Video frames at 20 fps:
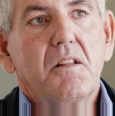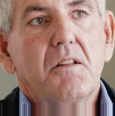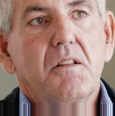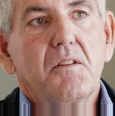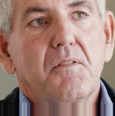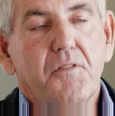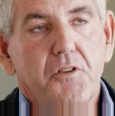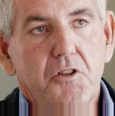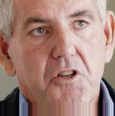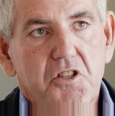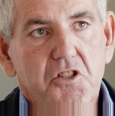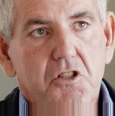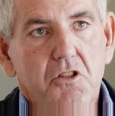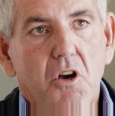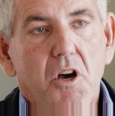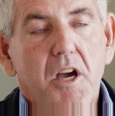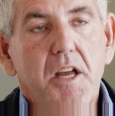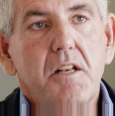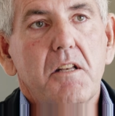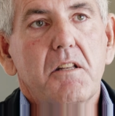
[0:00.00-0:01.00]
First
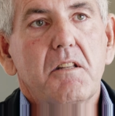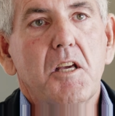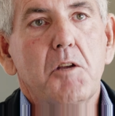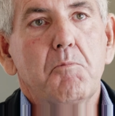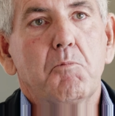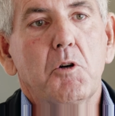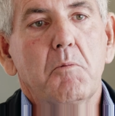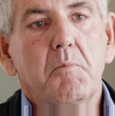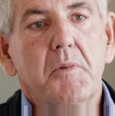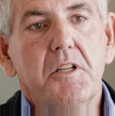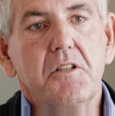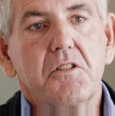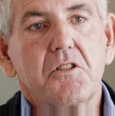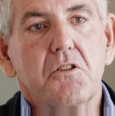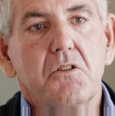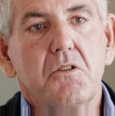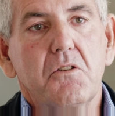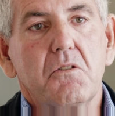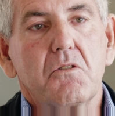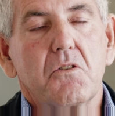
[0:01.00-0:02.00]
night, they put me
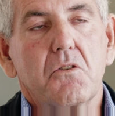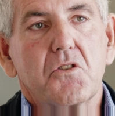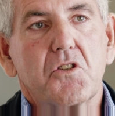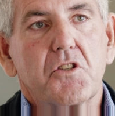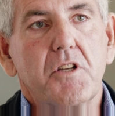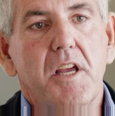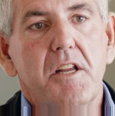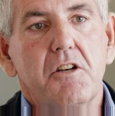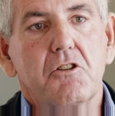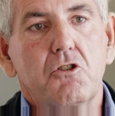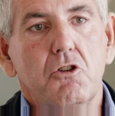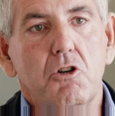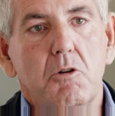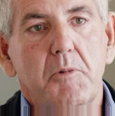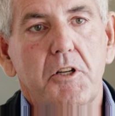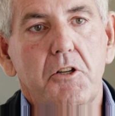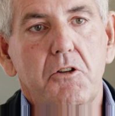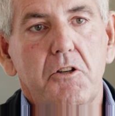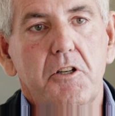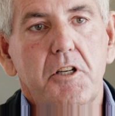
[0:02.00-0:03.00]
into state
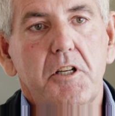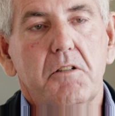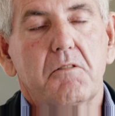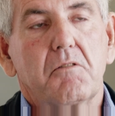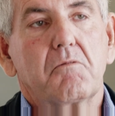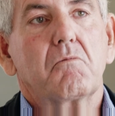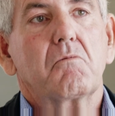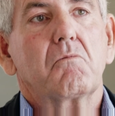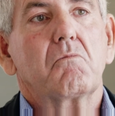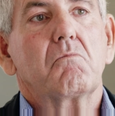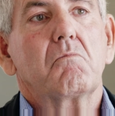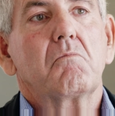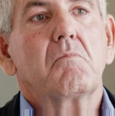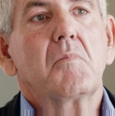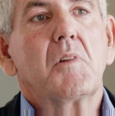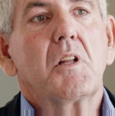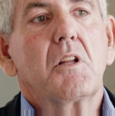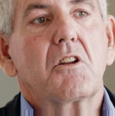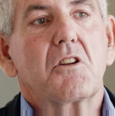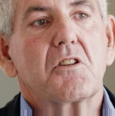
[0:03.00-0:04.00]
trauma unit
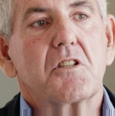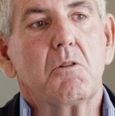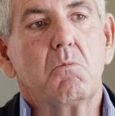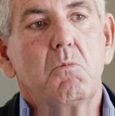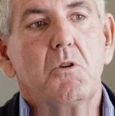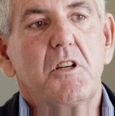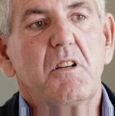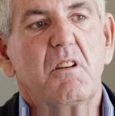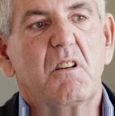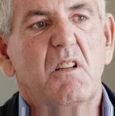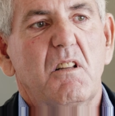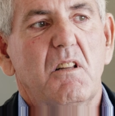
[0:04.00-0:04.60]
because they weren't